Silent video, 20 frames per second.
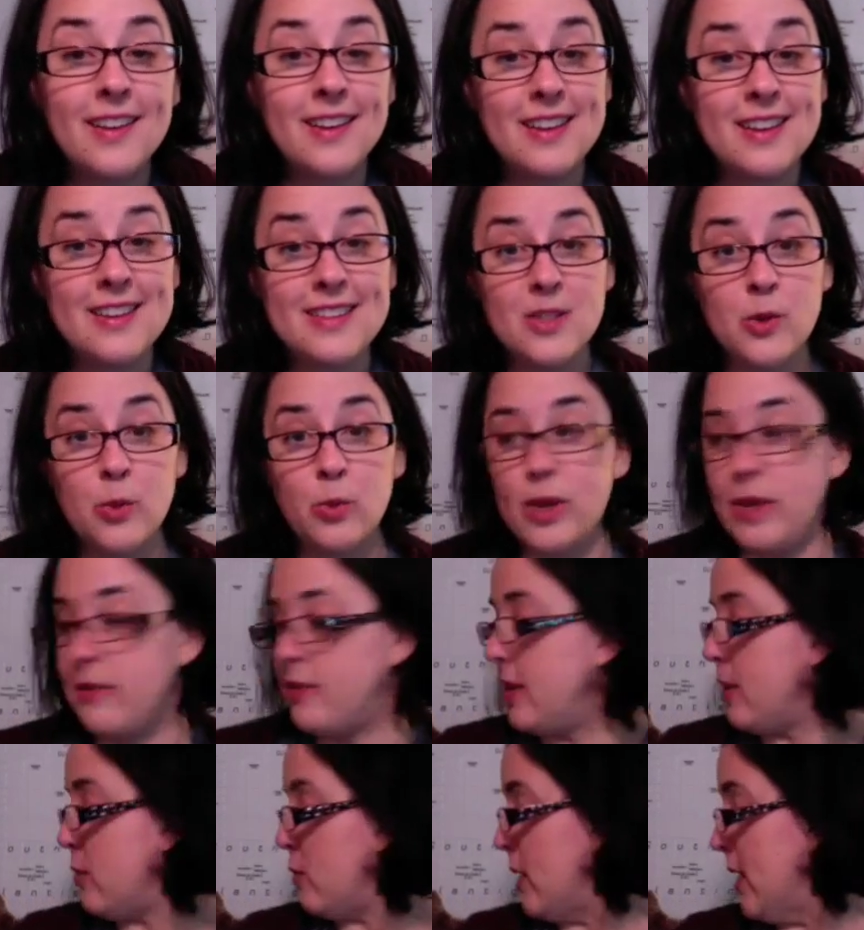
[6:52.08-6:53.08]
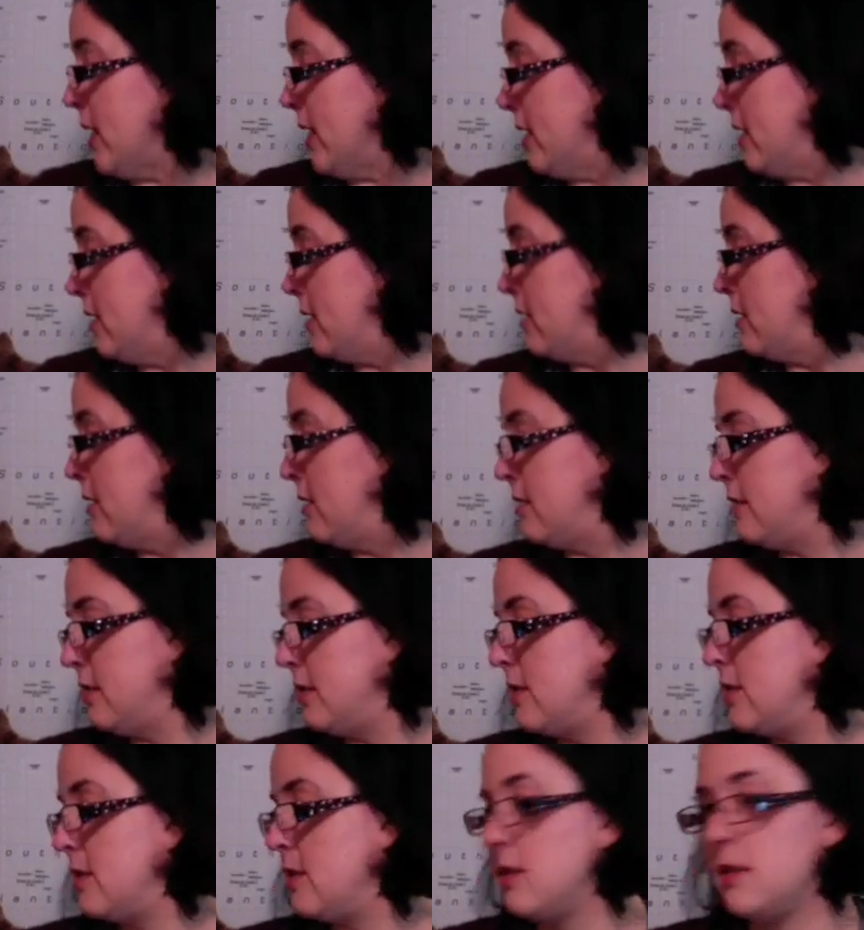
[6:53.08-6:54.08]
is a weaving one.
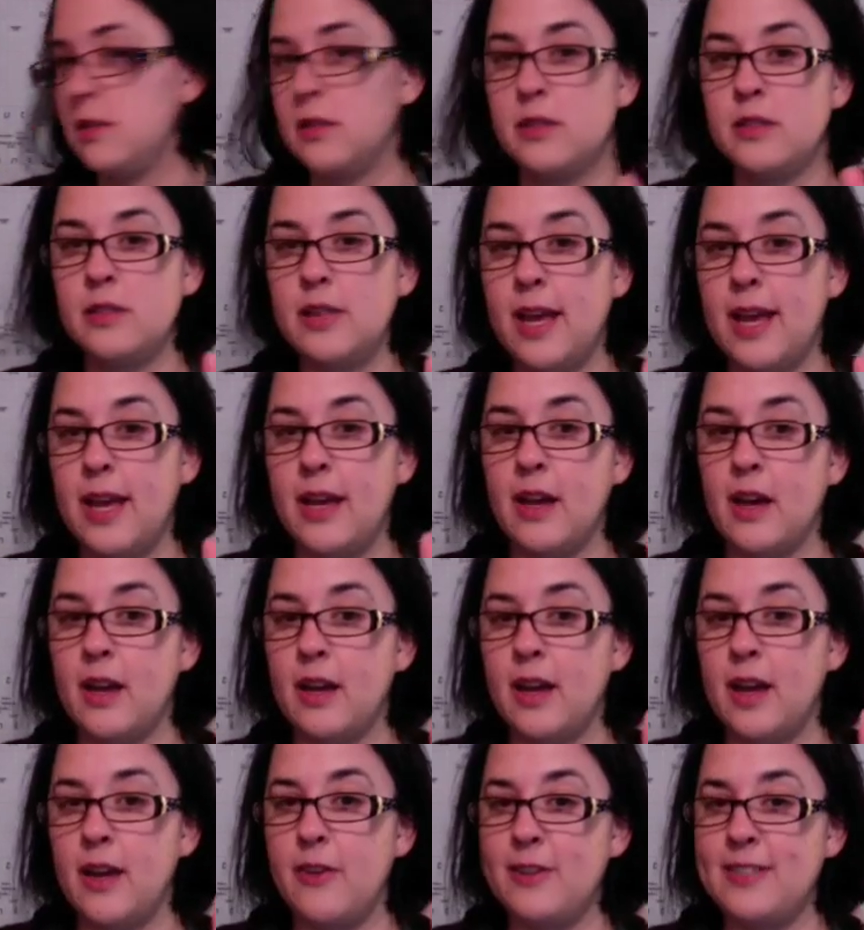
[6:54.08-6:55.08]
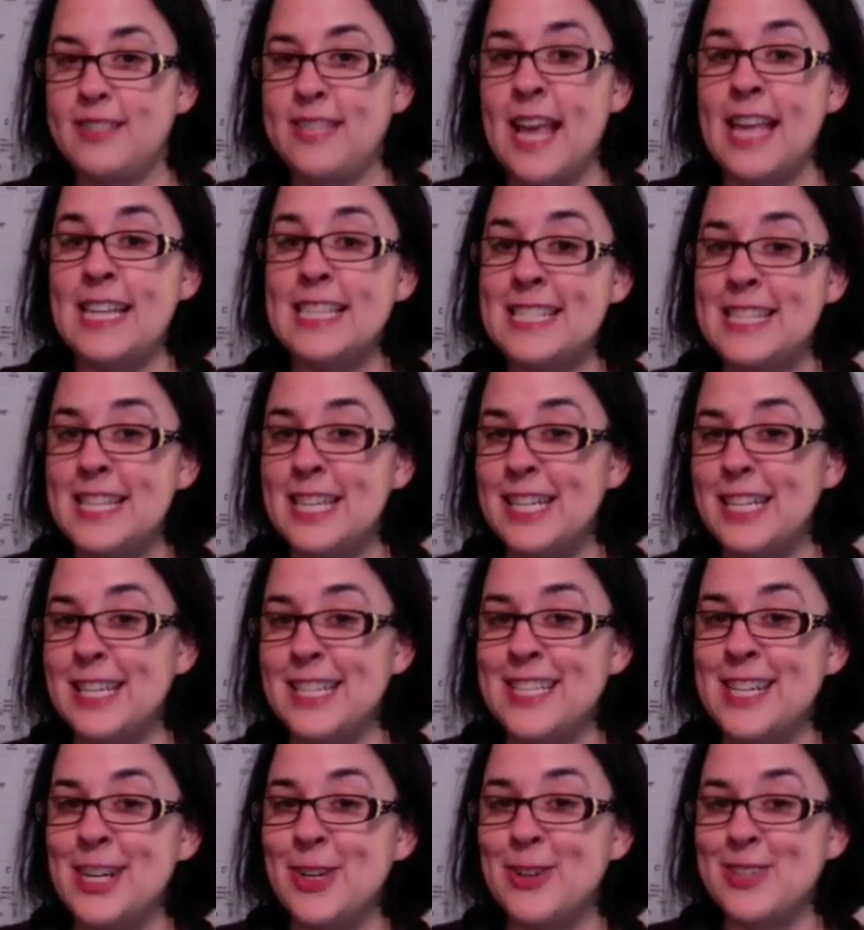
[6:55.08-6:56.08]
Hang on, I sense that it
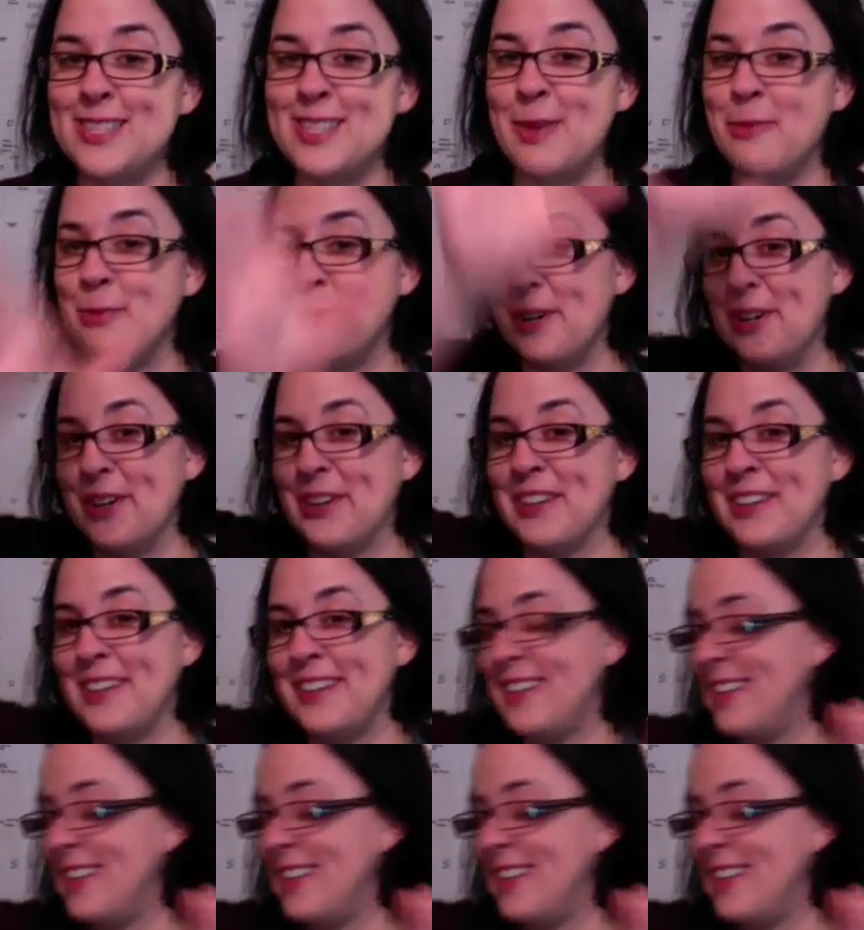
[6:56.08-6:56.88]
is here somewhere